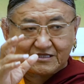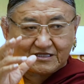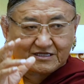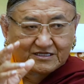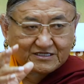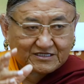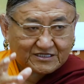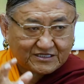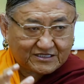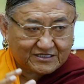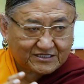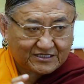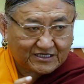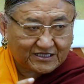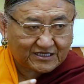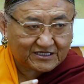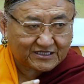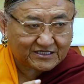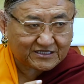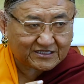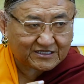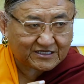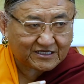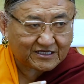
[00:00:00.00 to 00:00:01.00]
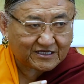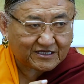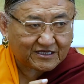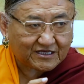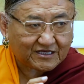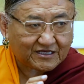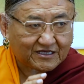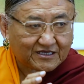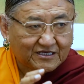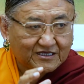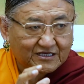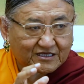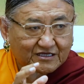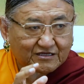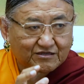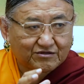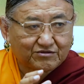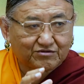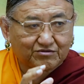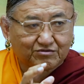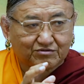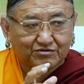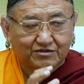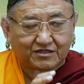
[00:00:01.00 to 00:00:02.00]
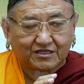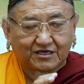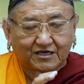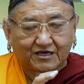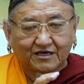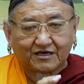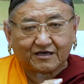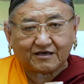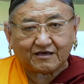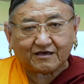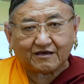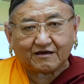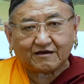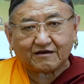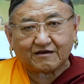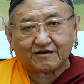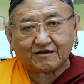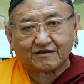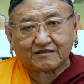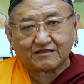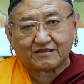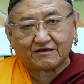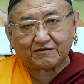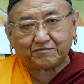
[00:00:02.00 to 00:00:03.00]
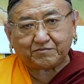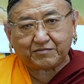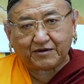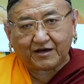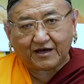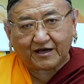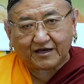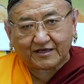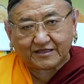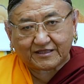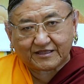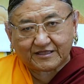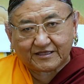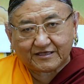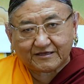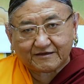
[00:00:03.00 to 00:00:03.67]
disease into the path,